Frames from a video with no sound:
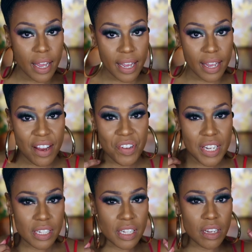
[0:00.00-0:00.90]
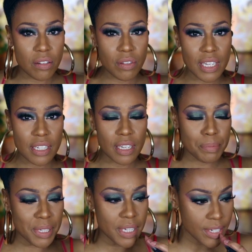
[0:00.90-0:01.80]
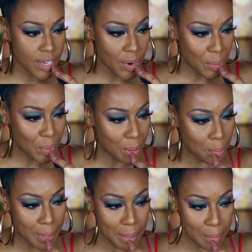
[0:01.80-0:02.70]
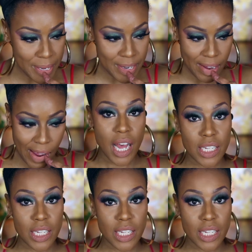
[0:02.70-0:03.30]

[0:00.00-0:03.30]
And I feel as though these lipsticks are really pigmented.